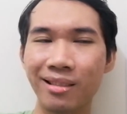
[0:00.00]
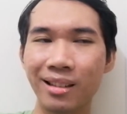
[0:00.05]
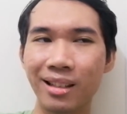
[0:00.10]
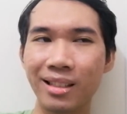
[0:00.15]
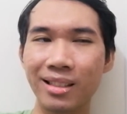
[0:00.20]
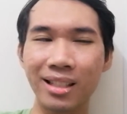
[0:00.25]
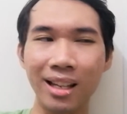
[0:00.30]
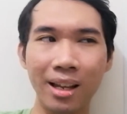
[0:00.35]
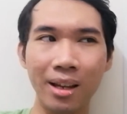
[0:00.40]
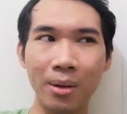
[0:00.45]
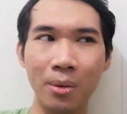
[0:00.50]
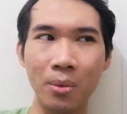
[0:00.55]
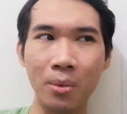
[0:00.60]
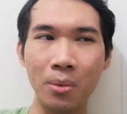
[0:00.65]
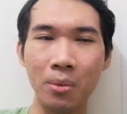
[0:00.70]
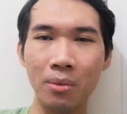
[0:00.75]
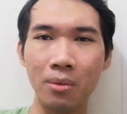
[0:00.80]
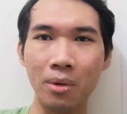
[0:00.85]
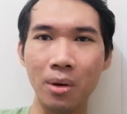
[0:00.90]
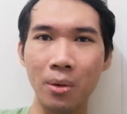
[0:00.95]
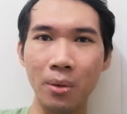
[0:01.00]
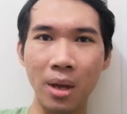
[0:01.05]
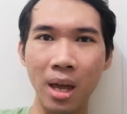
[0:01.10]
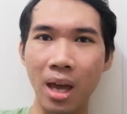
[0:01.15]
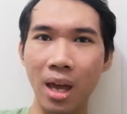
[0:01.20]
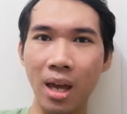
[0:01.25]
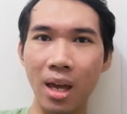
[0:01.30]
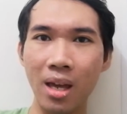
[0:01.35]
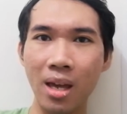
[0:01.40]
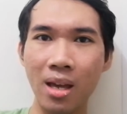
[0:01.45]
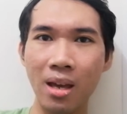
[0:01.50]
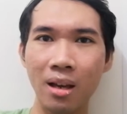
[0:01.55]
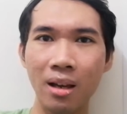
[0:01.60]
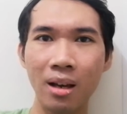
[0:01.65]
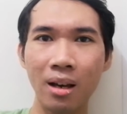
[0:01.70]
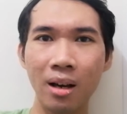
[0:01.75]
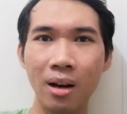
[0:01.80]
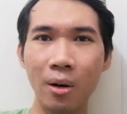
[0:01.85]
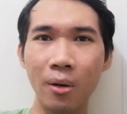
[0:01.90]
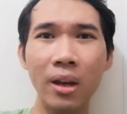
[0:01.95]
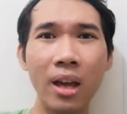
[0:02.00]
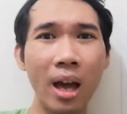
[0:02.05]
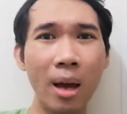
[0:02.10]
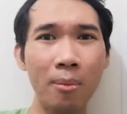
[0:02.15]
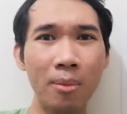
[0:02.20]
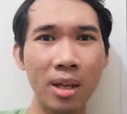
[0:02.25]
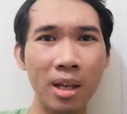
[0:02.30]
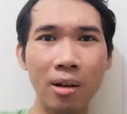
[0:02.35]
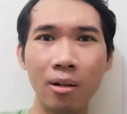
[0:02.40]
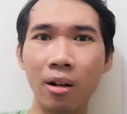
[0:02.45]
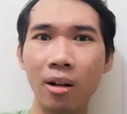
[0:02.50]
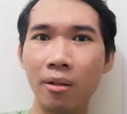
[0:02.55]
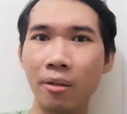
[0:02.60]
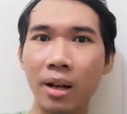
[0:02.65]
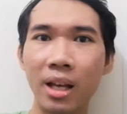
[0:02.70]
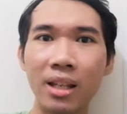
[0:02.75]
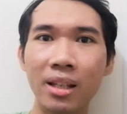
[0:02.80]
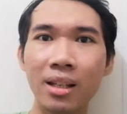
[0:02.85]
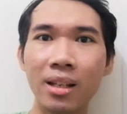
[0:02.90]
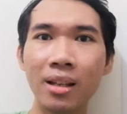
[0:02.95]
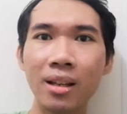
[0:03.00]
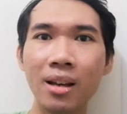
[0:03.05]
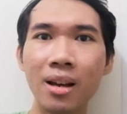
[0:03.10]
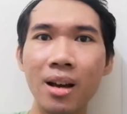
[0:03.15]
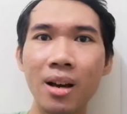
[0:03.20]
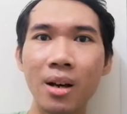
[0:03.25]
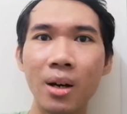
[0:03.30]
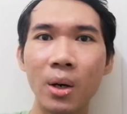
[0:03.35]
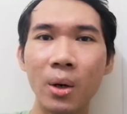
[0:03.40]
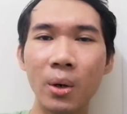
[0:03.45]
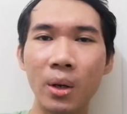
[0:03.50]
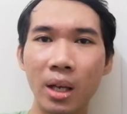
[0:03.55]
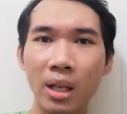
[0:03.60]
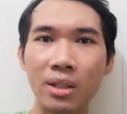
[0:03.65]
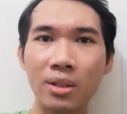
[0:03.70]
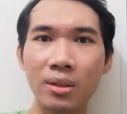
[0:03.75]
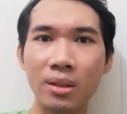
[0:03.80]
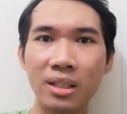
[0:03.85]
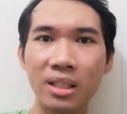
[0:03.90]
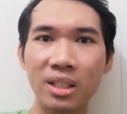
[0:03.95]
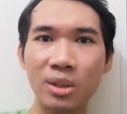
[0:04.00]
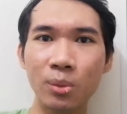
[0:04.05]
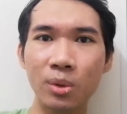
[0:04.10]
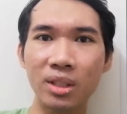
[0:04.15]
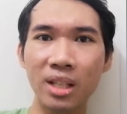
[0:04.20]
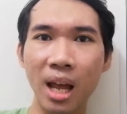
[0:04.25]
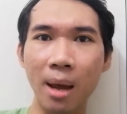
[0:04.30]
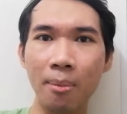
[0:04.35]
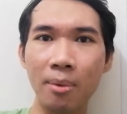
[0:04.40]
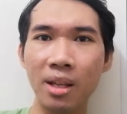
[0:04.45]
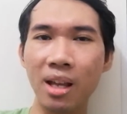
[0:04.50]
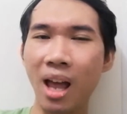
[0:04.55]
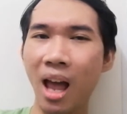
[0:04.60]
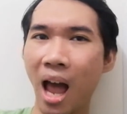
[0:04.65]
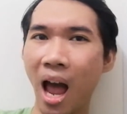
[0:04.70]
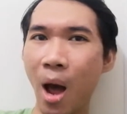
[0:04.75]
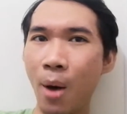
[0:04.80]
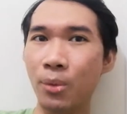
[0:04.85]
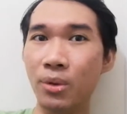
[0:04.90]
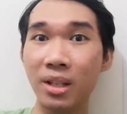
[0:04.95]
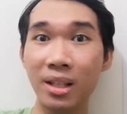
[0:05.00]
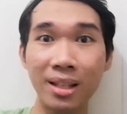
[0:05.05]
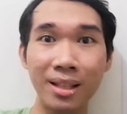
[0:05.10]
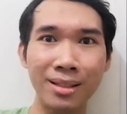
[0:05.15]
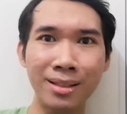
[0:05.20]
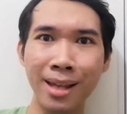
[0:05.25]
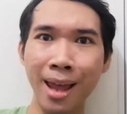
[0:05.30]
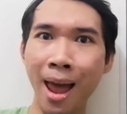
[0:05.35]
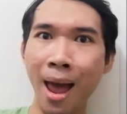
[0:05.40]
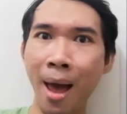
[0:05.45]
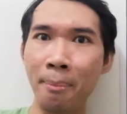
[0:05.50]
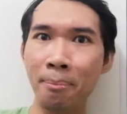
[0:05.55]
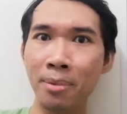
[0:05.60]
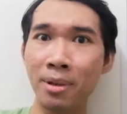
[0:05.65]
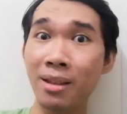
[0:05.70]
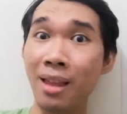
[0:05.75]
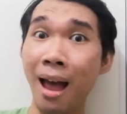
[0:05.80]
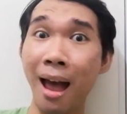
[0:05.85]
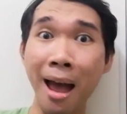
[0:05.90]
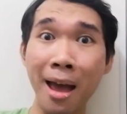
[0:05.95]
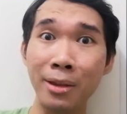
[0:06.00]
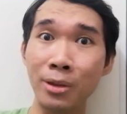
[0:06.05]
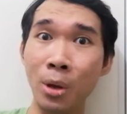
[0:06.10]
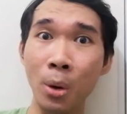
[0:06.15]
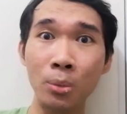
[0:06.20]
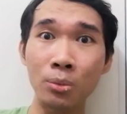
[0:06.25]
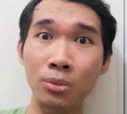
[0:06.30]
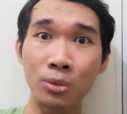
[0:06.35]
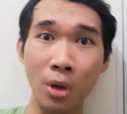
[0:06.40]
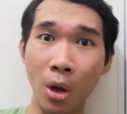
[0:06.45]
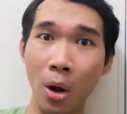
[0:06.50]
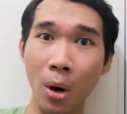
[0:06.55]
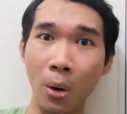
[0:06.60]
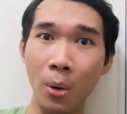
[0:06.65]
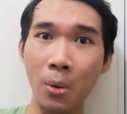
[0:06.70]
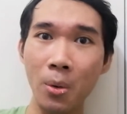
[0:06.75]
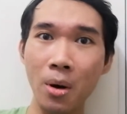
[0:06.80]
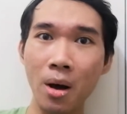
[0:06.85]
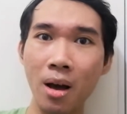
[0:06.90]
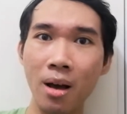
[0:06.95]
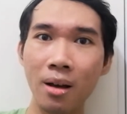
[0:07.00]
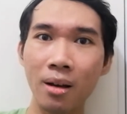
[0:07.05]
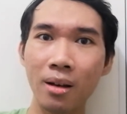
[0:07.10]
it's like, okay, okay, I'm here already. Okay, so this is what's happening. How did this happen? I don't know.